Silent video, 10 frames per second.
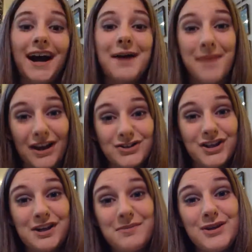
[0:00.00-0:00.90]
I'm actually
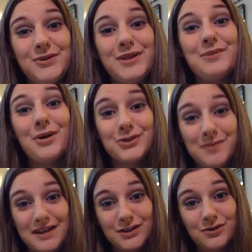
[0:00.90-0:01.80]
going to be doing the most
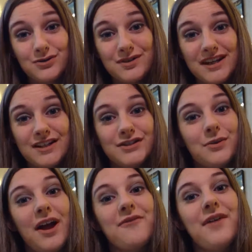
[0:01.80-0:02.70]
basic routine, so
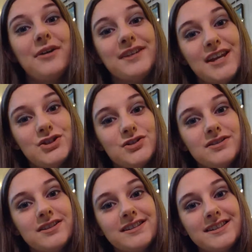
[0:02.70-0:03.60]
I have
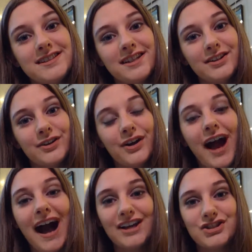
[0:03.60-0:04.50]
foundation, concealer,
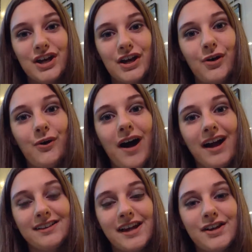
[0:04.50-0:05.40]
eyeshadow,
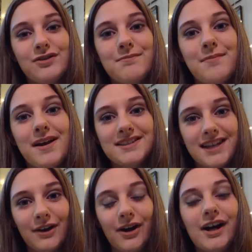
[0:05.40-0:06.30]
eyeliner,
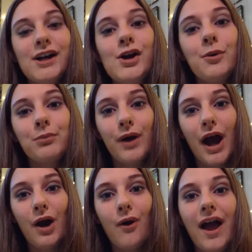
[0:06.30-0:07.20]
mascara,
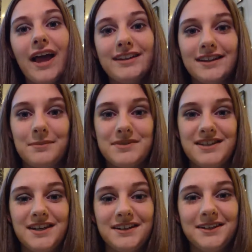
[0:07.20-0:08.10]
brow, and
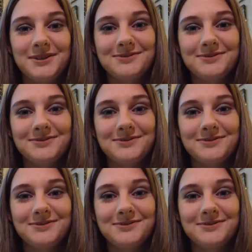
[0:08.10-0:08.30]
lipstick.